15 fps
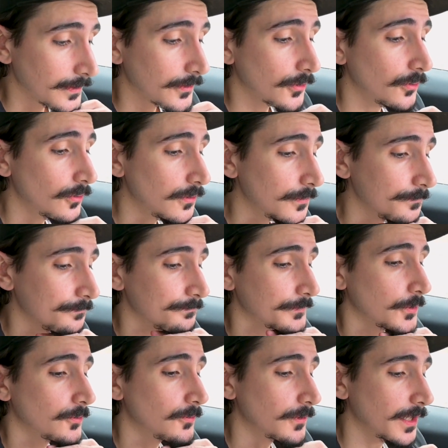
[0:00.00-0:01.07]
Cool
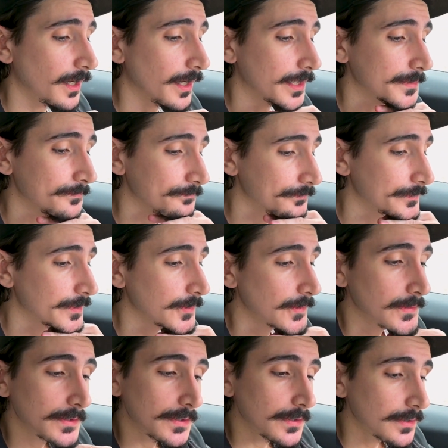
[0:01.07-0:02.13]
guy.
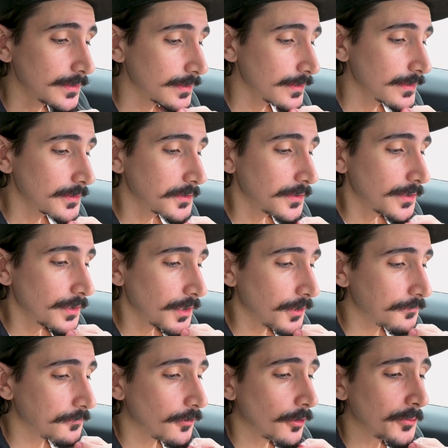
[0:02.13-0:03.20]

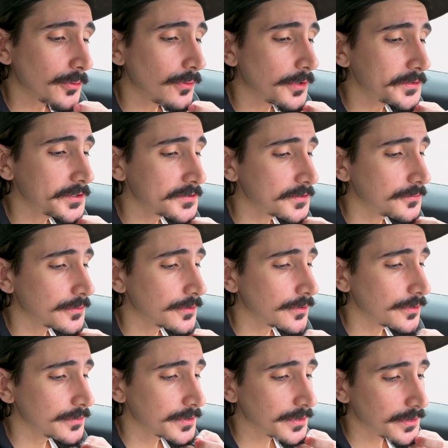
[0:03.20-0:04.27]
A former Disney
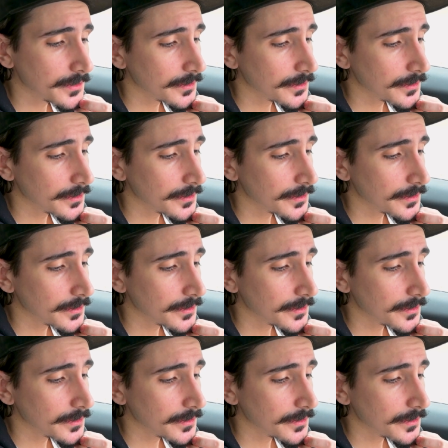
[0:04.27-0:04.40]
World